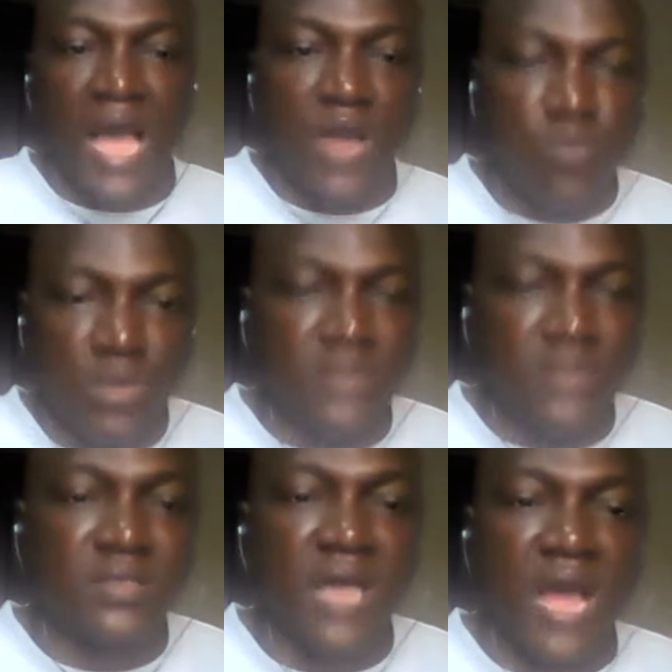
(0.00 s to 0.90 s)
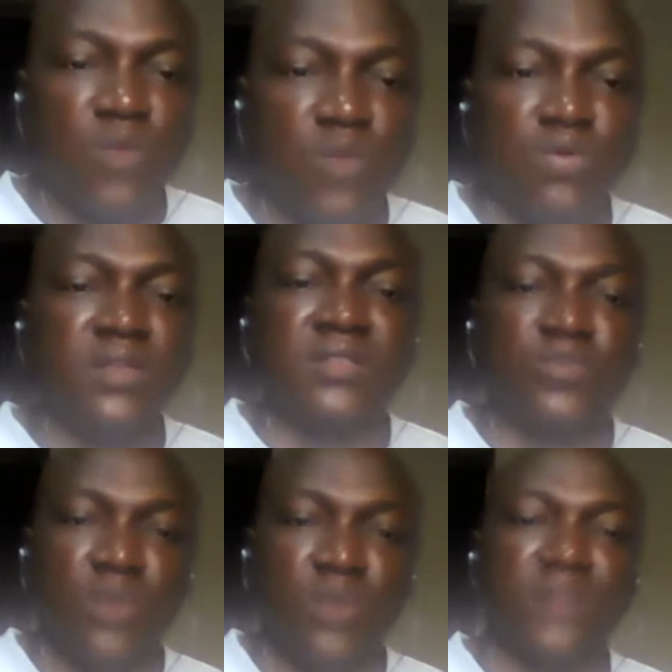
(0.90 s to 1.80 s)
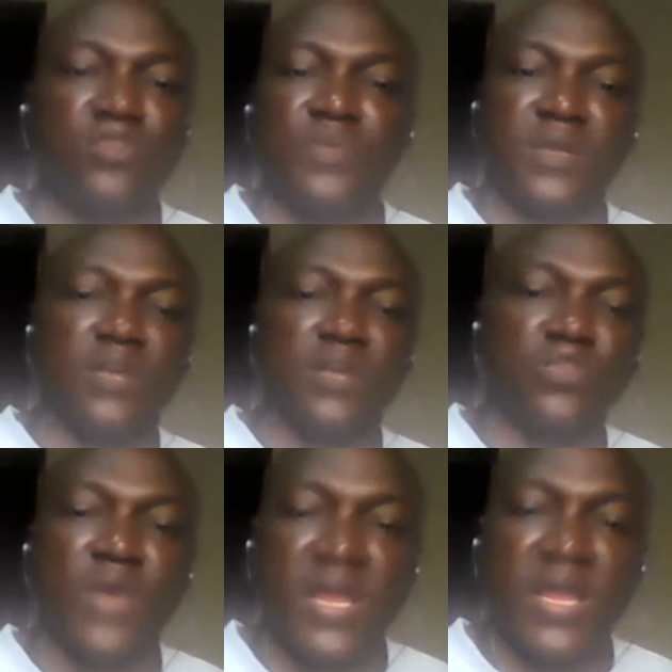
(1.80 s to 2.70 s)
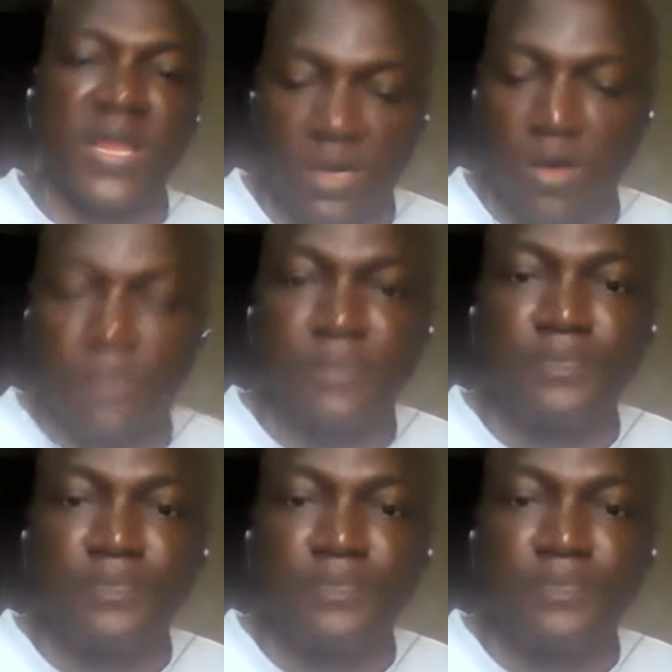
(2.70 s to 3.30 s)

I wouldn't want to belong to any club